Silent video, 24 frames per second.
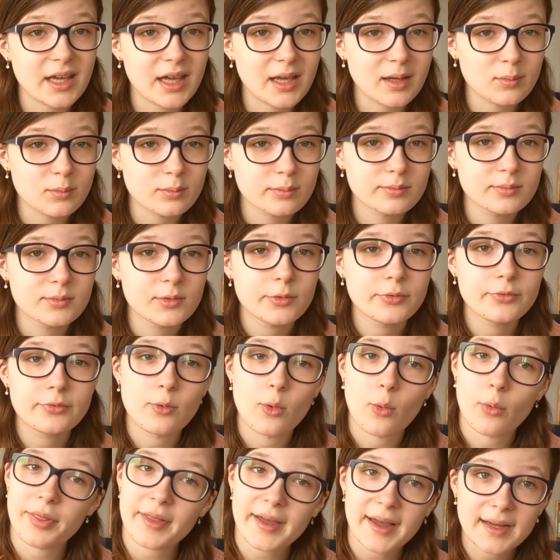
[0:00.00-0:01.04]
game
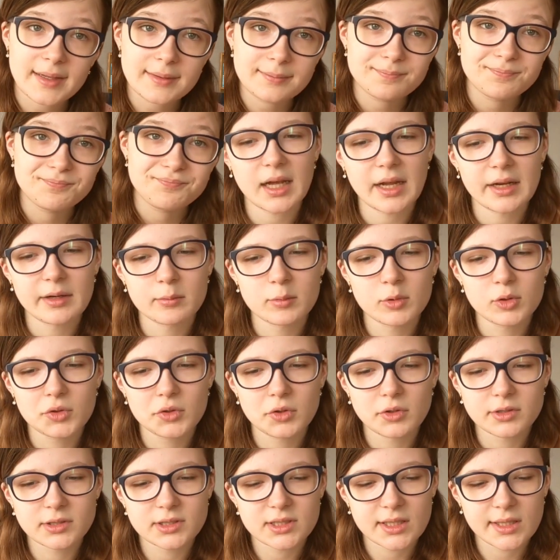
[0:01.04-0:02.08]
for that. Animal
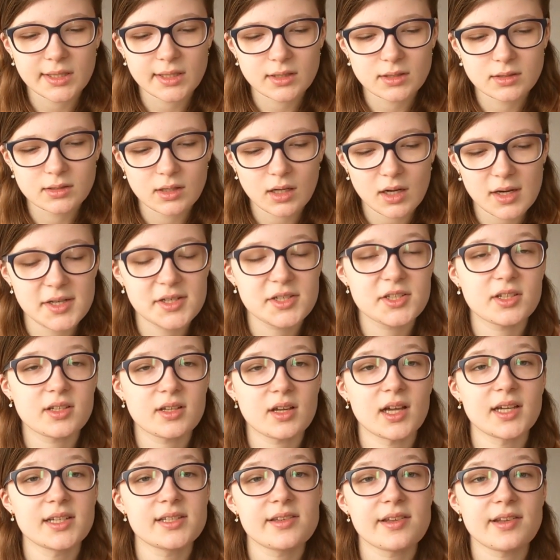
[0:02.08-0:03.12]
Crossing,
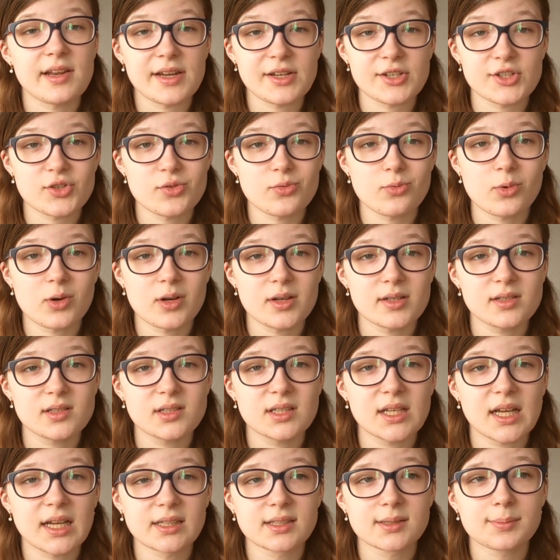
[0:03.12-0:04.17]
isolation-wise,
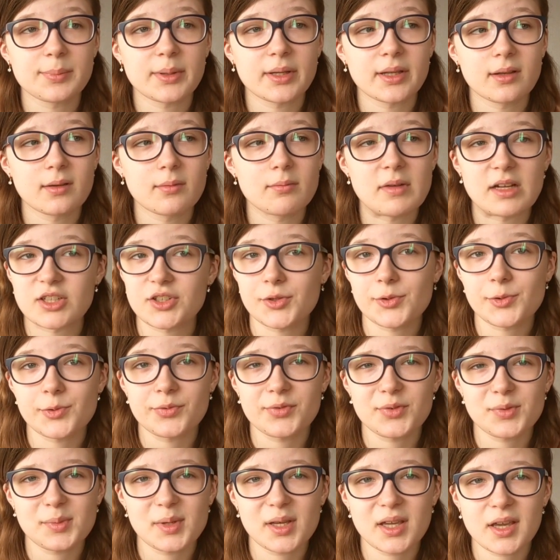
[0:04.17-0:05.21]
has been magical
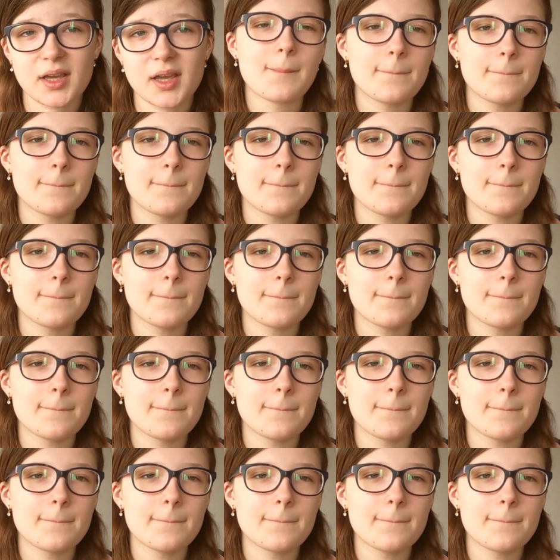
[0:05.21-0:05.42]
for me.